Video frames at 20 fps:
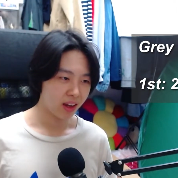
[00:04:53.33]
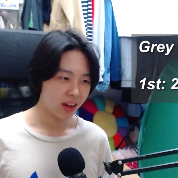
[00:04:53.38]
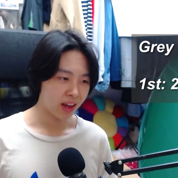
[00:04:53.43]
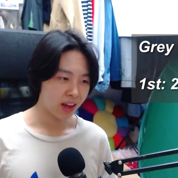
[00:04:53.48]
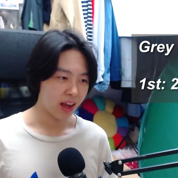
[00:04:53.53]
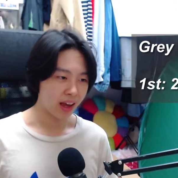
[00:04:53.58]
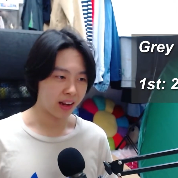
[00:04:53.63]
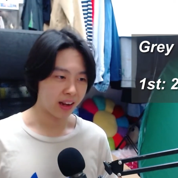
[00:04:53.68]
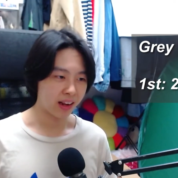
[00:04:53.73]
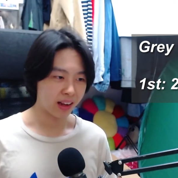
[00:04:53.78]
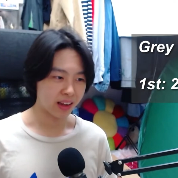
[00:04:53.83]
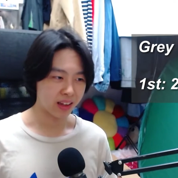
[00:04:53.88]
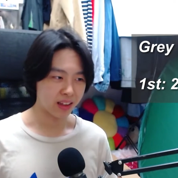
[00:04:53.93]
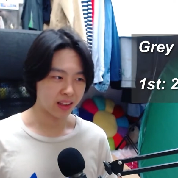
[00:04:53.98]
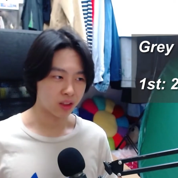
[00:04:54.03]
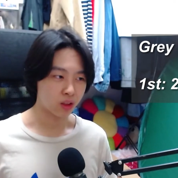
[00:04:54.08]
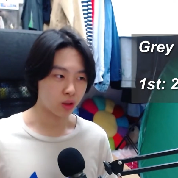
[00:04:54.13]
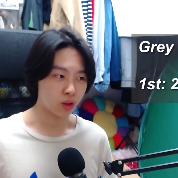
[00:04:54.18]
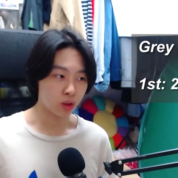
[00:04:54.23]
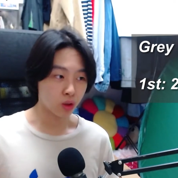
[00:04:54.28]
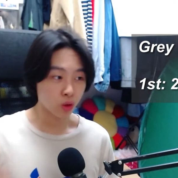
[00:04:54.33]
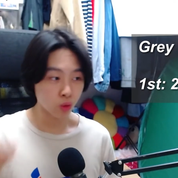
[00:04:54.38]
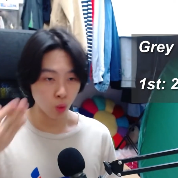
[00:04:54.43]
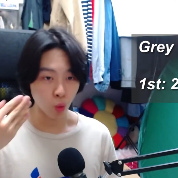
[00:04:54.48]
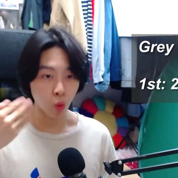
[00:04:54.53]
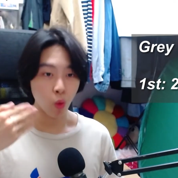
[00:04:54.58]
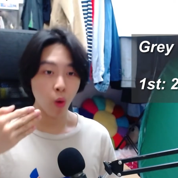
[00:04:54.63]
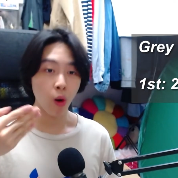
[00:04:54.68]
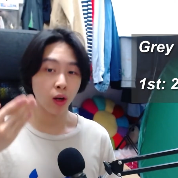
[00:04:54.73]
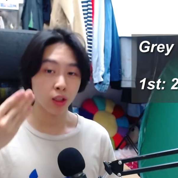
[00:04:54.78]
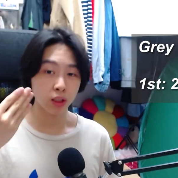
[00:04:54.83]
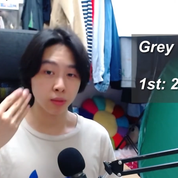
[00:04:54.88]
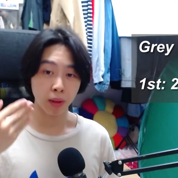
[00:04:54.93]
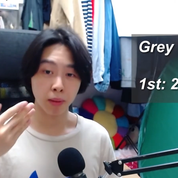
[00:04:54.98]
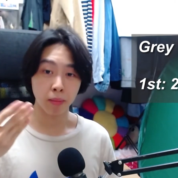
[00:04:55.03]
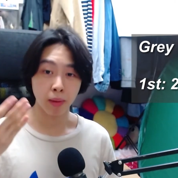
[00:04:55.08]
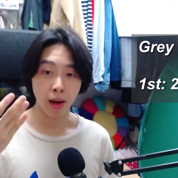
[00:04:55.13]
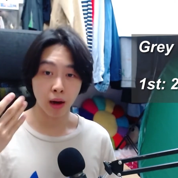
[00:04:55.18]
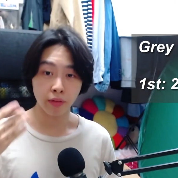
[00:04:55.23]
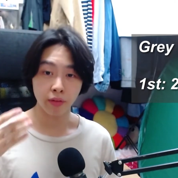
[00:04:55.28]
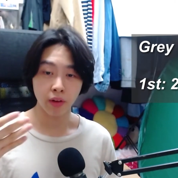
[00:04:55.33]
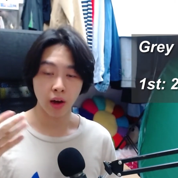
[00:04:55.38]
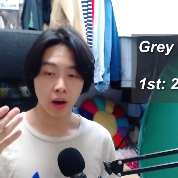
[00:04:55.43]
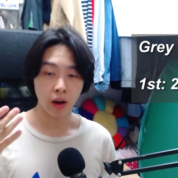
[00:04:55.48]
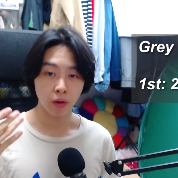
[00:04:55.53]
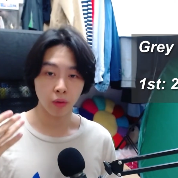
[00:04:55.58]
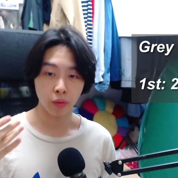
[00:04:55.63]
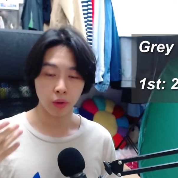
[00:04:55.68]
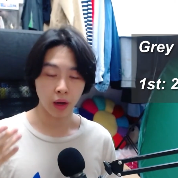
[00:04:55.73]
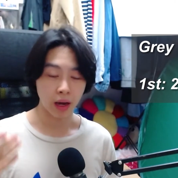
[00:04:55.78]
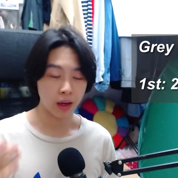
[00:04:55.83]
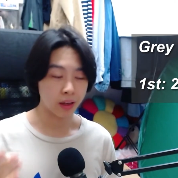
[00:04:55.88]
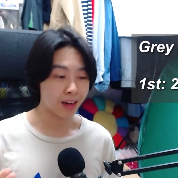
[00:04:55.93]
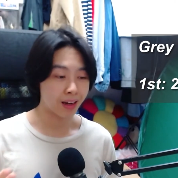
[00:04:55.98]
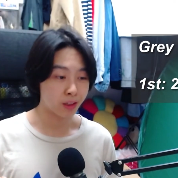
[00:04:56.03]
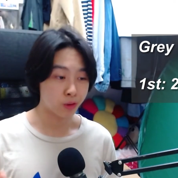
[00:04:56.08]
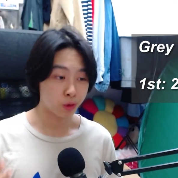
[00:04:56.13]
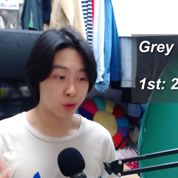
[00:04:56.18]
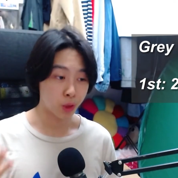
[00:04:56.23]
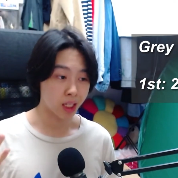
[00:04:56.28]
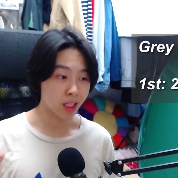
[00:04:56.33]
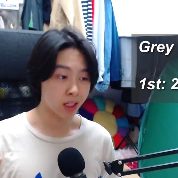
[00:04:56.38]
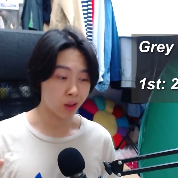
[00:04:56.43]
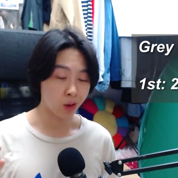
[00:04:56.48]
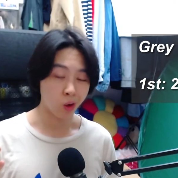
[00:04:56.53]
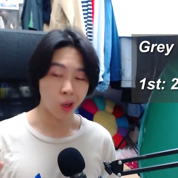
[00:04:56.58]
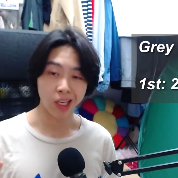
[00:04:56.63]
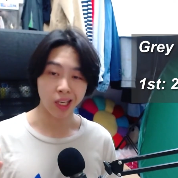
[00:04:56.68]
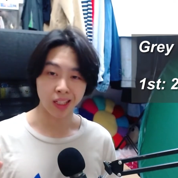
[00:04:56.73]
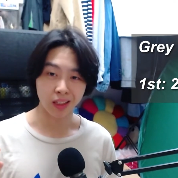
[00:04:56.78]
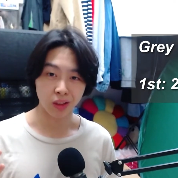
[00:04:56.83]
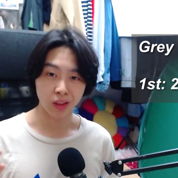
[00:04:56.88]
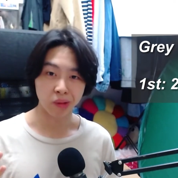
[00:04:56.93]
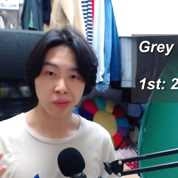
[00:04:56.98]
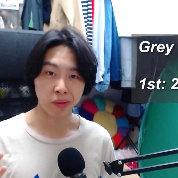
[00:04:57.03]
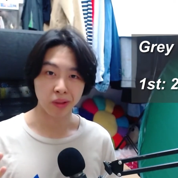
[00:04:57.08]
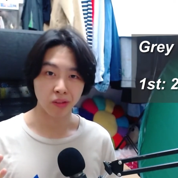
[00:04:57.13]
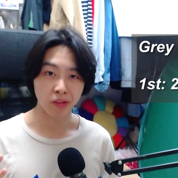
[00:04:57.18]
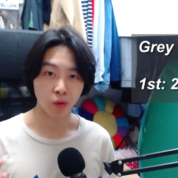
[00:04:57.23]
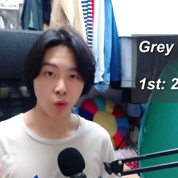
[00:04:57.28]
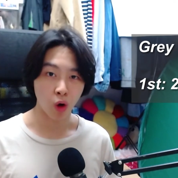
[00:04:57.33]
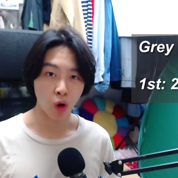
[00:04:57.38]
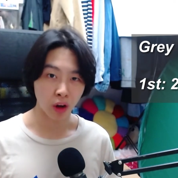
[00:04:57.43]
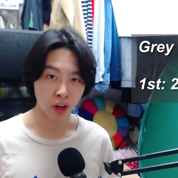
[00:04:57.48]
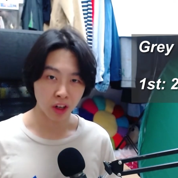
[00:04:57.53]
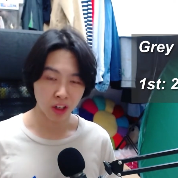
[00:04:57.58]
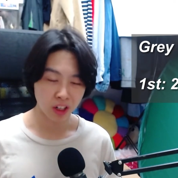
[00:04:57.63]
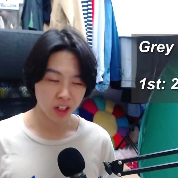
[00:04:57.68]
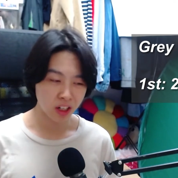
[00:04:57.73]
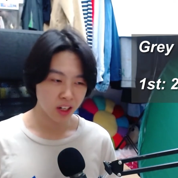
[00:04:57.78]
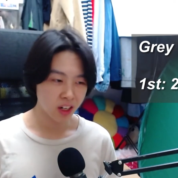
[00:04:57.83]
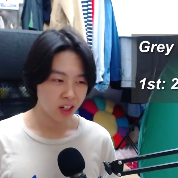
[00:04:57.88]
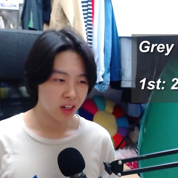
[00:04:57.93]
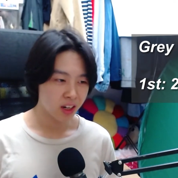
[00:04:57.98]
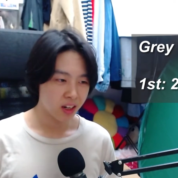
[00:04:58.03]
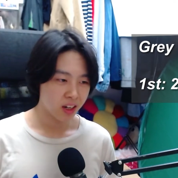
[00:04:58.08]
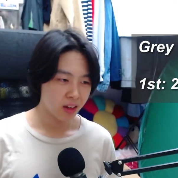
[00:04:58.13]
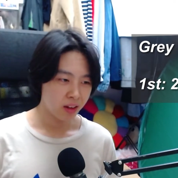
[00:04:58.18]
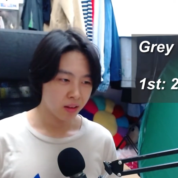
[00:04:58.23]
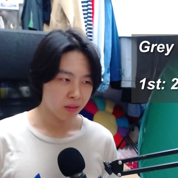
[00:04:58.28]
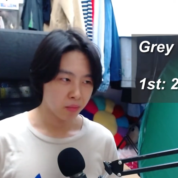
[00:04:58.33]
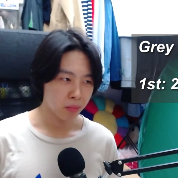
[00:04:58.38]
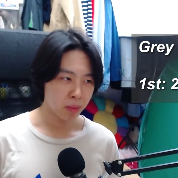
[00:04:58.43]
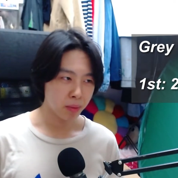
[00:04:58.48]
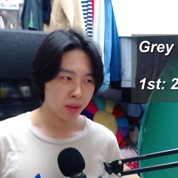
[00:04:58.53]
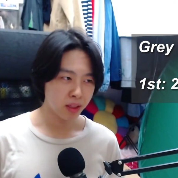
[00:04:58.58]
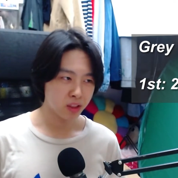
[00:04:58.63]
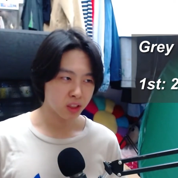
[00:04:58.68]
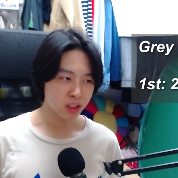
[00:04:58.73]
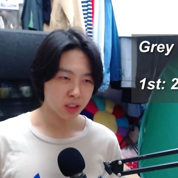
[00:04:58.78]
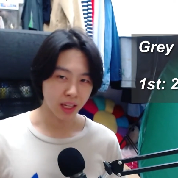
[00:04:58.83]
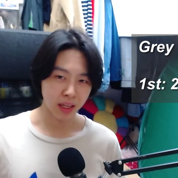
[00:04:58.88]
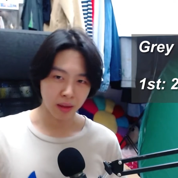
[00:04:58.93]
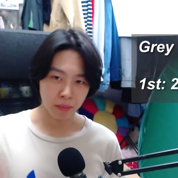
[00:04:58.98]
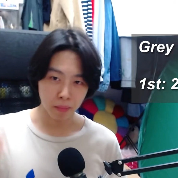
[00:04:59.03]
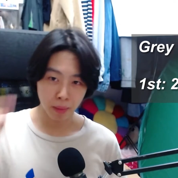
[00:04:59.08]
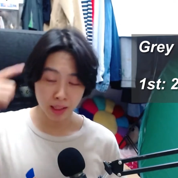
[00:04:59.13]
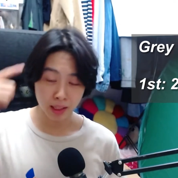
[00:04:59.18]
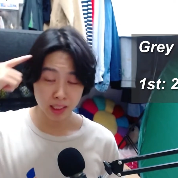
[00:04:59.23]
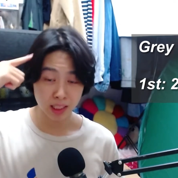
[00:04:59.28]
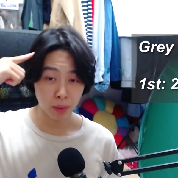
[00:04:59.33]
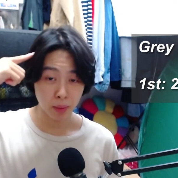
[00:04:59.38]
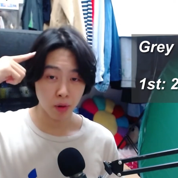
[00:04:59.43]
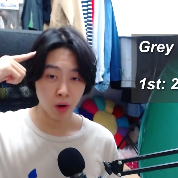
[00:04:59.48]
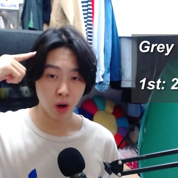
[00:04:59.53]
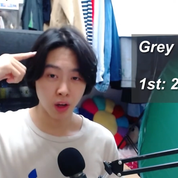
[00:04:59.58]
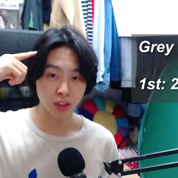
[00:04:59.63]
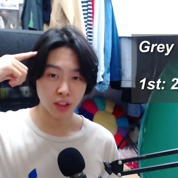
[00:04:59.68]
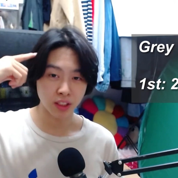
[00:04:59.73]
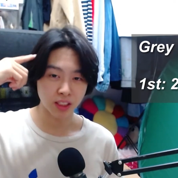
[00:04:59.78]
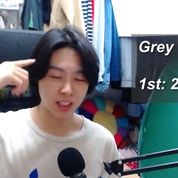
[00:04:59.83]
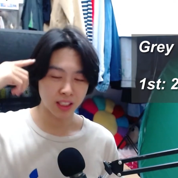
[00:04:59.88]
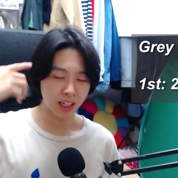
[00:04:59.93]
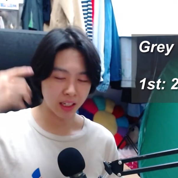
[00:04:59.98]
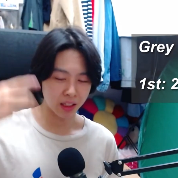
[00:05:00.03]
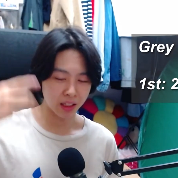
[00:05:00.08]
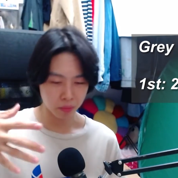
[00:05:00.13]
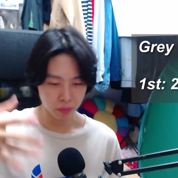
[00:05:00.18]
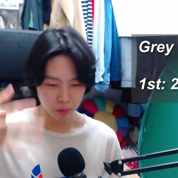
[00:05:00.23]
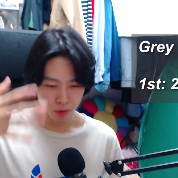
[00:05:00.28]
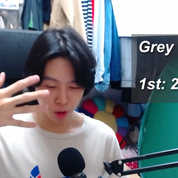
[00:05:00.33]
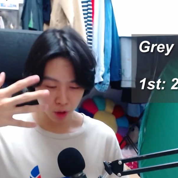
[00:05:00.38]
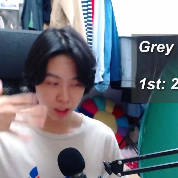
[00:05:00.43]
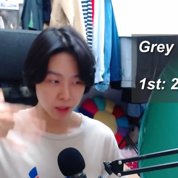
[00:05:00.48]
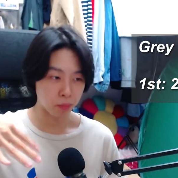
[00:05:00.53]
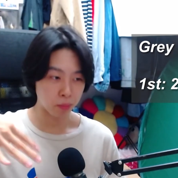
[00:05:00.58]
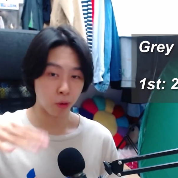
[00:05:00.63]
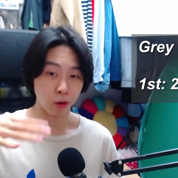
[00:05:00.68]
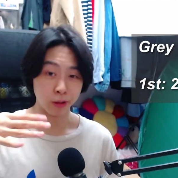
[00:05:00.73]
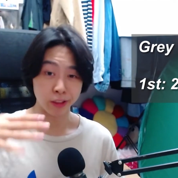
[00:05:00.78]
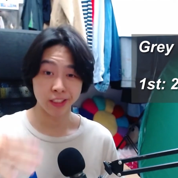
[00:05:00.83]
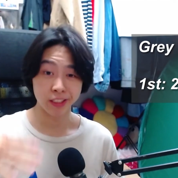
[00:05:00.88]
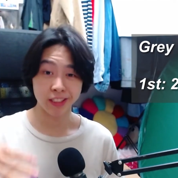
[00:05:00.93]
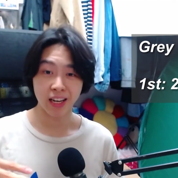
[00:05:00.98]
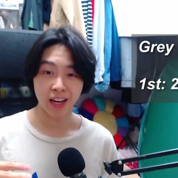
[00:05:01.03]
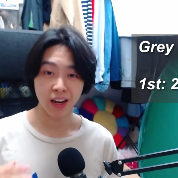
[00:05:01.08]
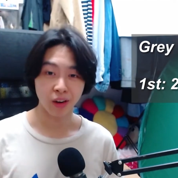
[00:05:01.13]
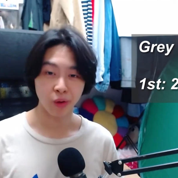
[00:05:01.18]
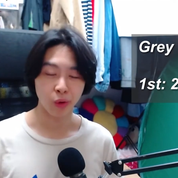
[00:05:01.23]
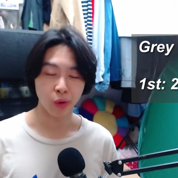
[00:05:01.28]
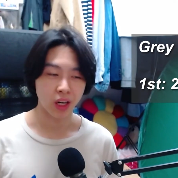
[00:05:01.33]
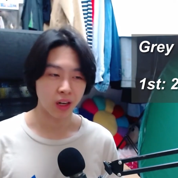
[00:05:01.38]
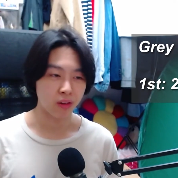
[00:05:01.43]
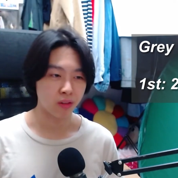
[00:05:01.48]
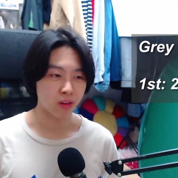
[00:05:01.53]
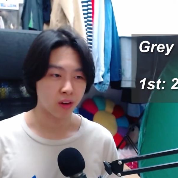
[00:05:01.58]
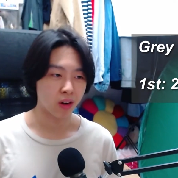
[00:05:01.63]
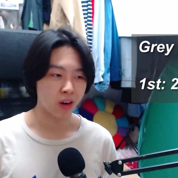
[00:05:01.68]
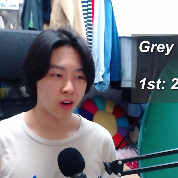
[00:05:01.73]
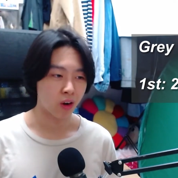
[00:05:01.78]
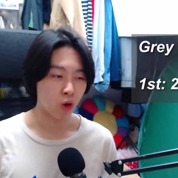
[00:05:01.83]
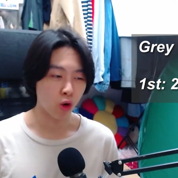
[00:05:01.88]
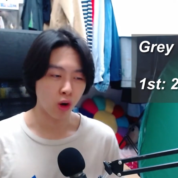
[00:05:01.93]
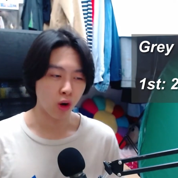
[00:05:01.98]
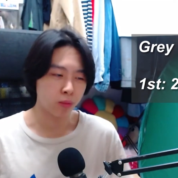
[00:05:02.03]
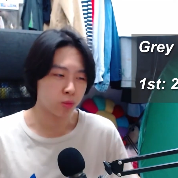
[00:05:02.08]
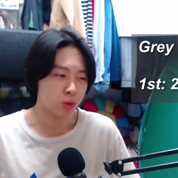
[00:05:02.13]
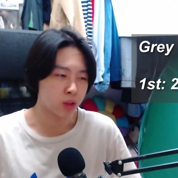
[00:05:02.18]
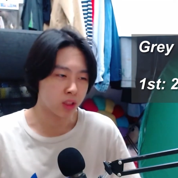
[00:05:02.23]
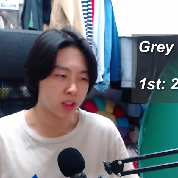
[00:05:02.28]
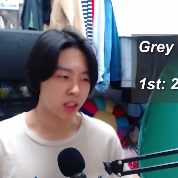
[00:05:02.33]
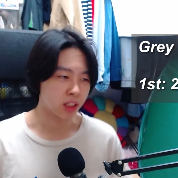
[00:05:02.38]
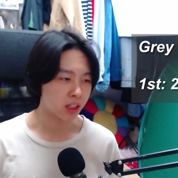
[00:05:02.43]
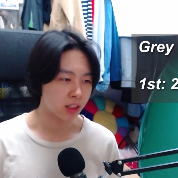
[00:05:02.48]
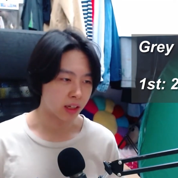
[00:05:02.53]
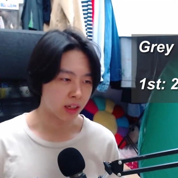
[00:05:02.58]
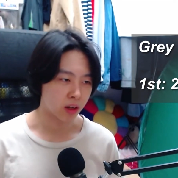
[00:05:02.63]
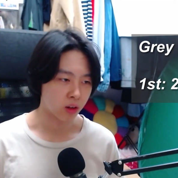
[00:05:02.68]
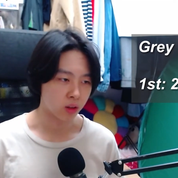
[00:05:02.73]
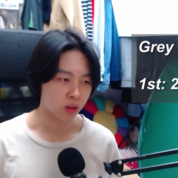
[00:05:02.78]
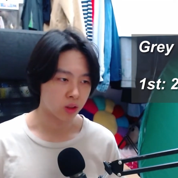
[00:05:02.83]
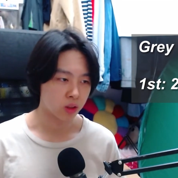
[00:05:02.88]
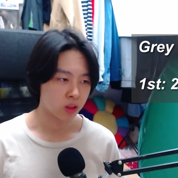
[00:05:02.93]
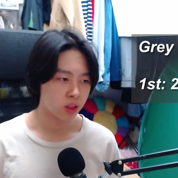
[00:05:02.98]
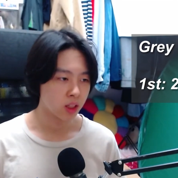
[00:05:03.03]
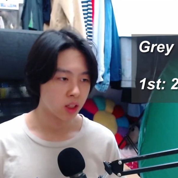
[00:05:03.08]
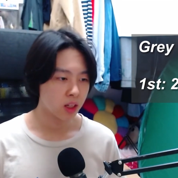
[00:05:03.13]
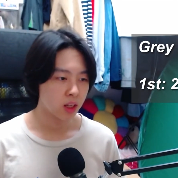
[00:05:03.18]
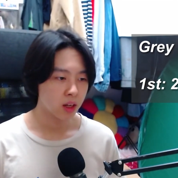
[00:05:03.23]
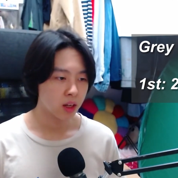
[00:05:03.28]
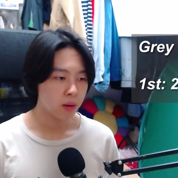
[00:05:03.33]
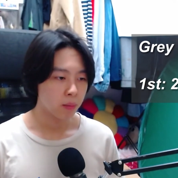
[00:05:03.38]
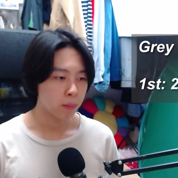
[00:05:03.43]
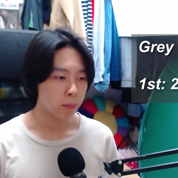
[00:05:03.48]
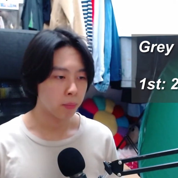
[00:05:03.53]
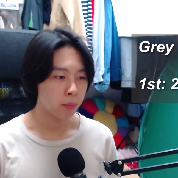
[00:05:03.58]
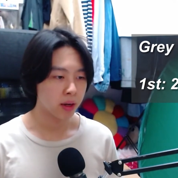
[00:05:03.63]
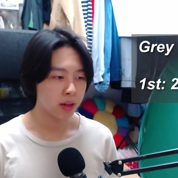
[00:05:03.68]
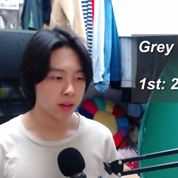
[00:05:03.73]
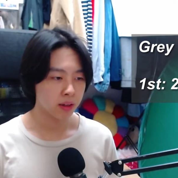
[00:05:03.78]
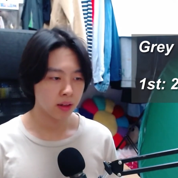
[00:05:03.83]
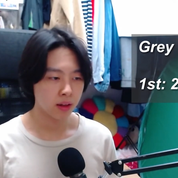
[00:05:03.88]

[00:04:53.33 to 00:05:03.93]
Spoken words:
and then like to wash my mouth out, I drank quite a little bit of water. Maybe it's just like my subconsciously like trying to push it down or whatever, or I'm just sitting down. But